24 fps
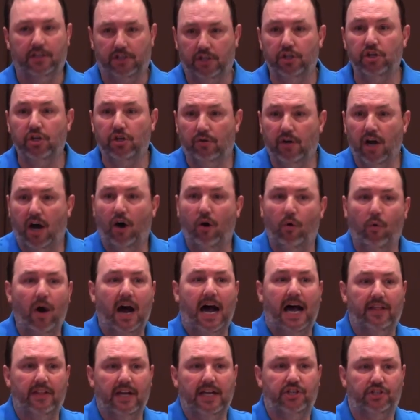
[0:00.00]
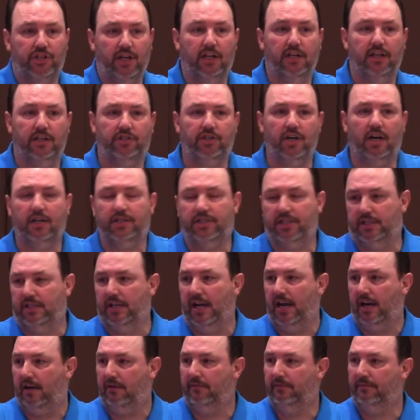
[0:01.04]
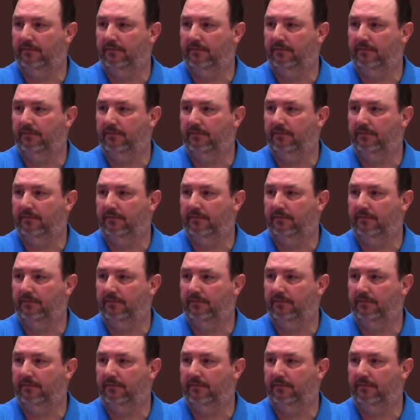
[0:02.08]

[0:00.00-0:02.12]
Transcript: Do you know why they're shutting the churches down?